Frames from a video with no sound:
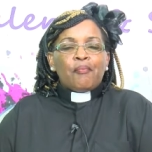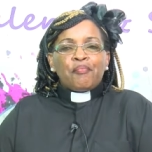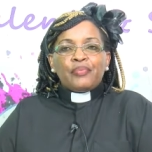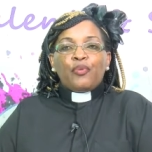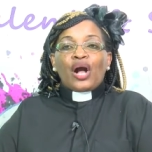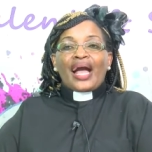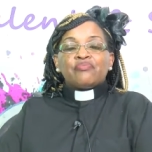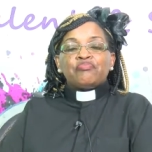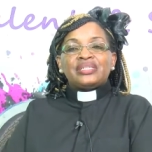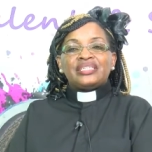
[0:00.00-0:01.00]
People
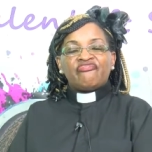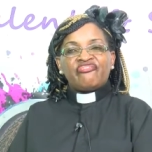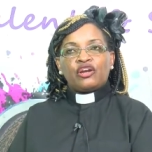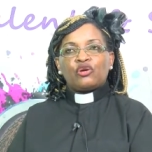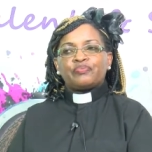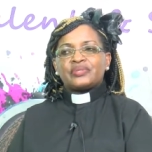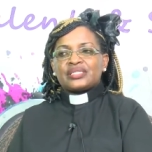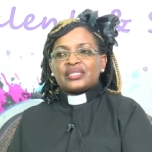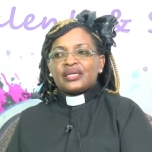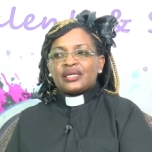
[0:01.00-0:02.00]
can be
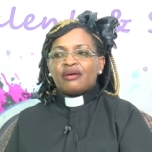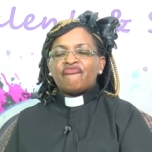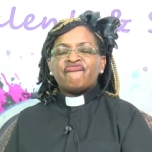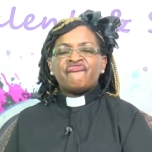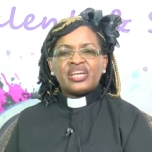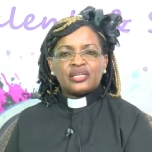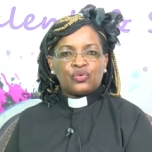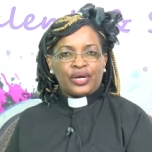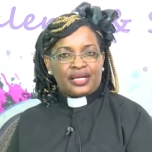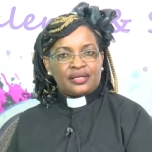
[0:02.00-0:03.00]
developed very
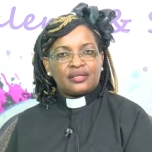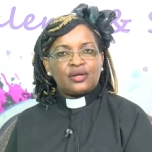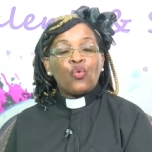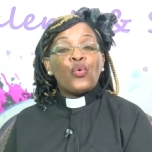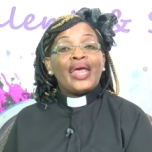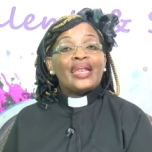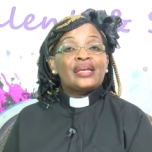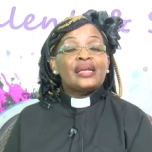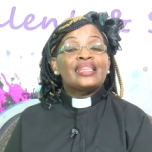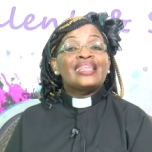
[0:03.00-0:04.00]
well
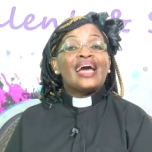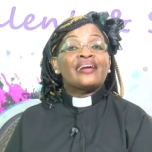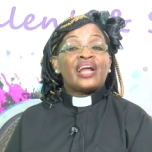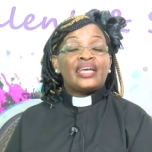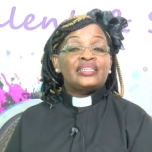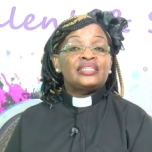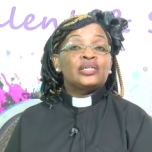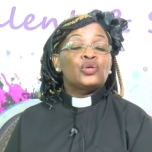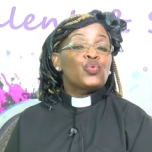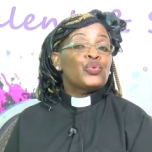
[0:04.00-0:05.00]
when they are
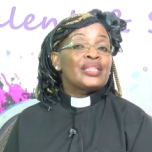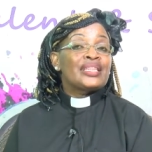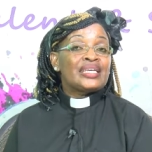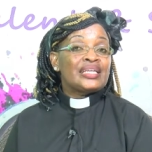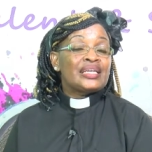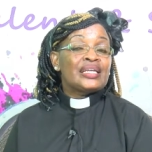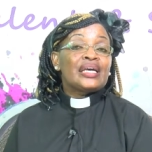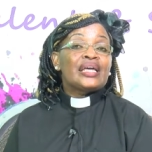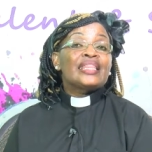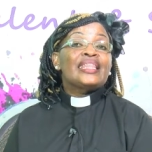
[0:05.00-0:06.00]
riding within
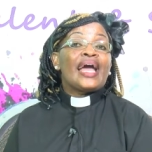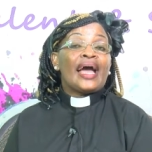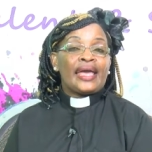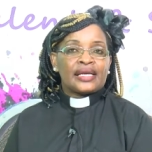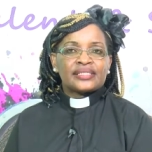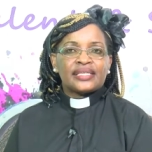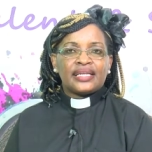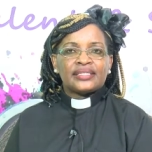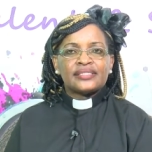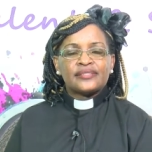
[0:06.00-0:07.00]
their
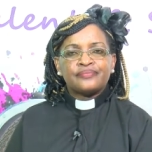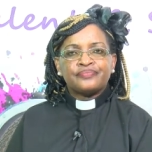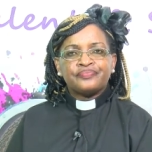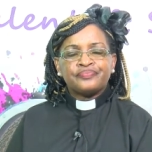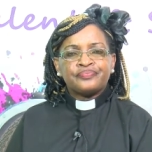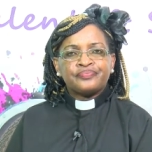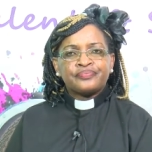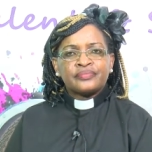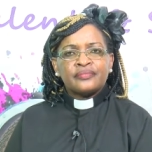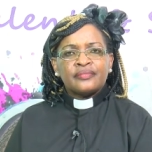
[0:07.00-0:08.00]
excellence.
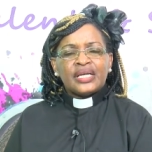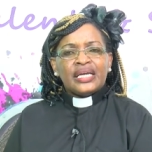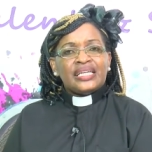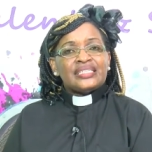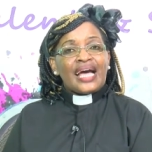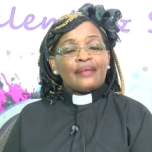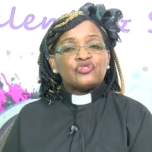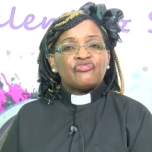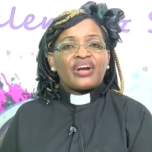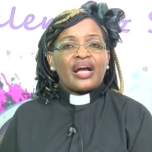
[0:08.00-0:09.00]
In terms
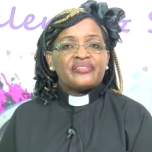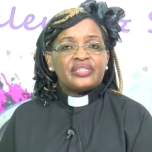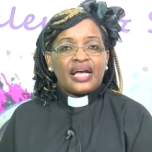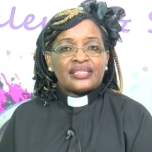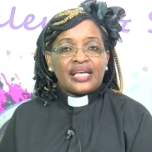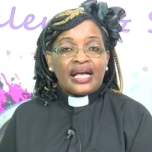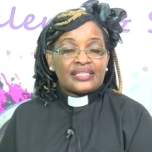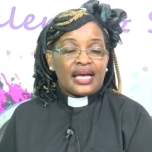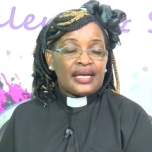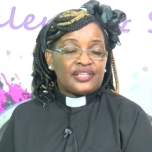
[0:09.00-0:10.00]
of careers, as
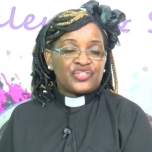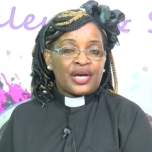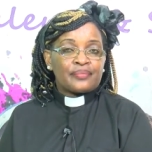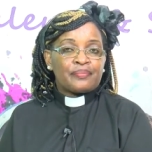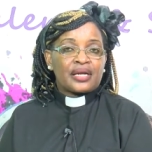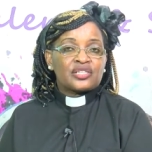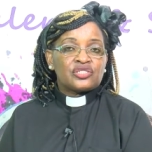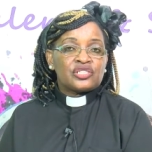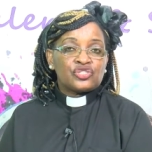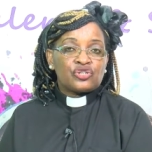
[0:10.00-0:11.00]
a HR
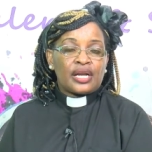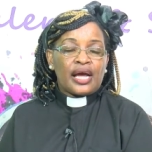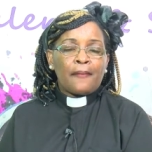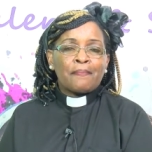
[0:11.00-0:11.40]
practitioner,